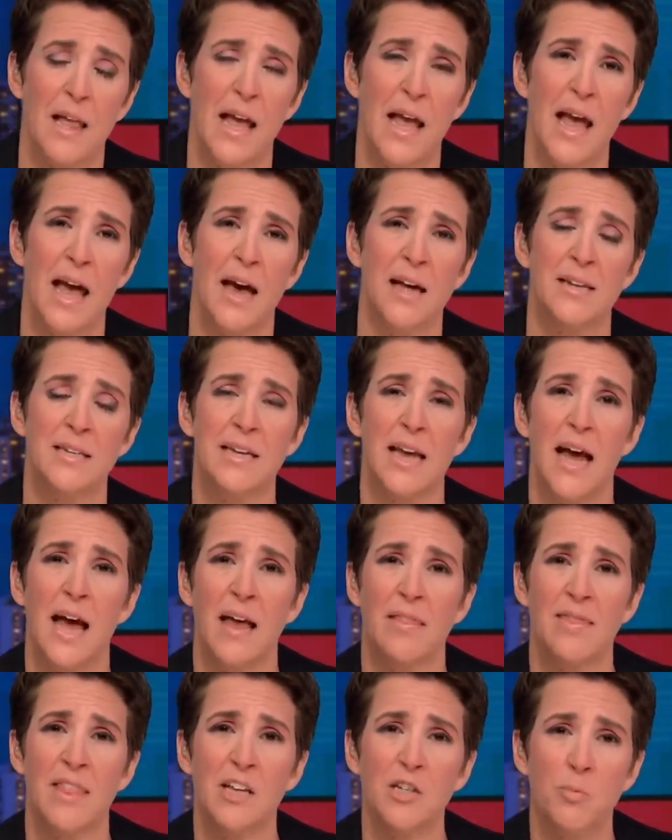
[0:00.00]
And
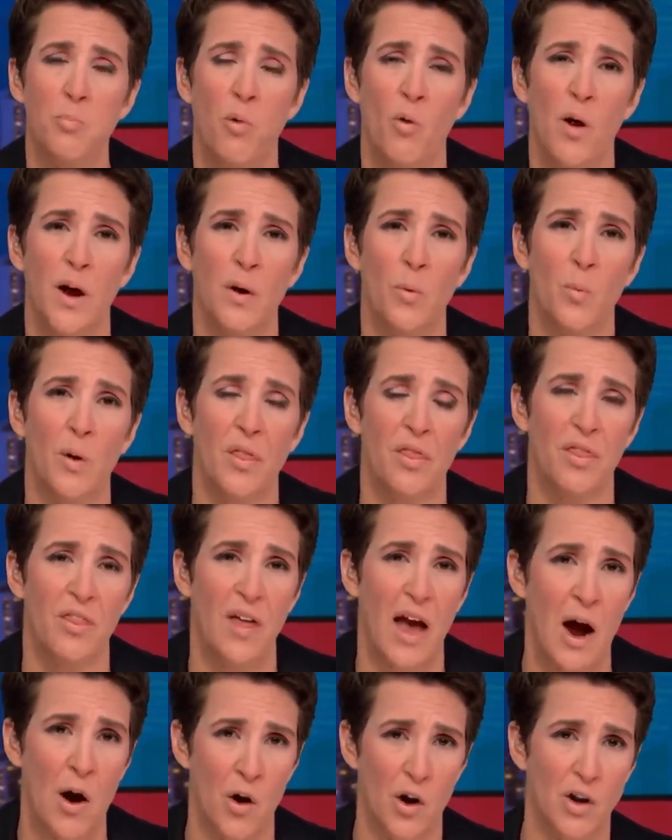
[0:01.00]
at this point,
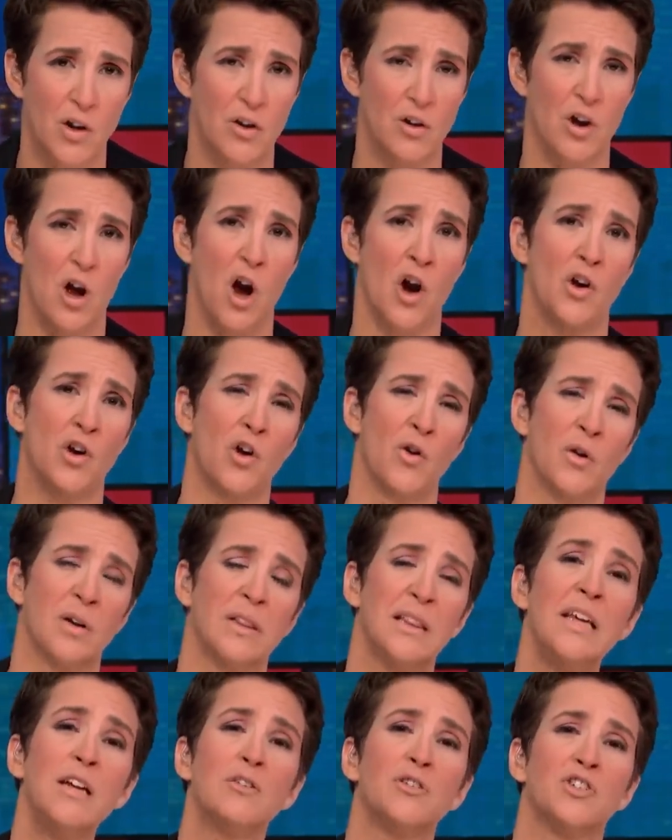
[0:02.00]
with our
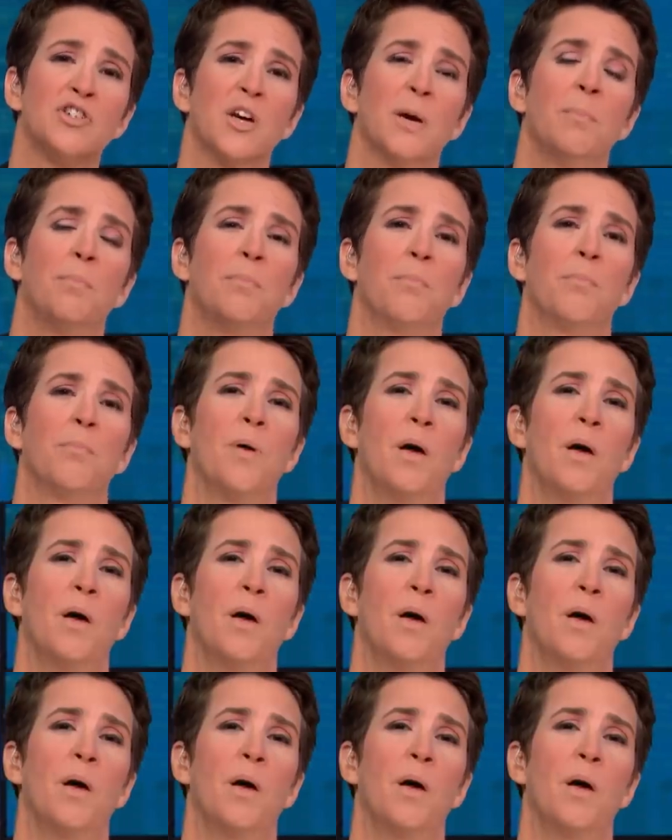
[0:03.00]
current leadership,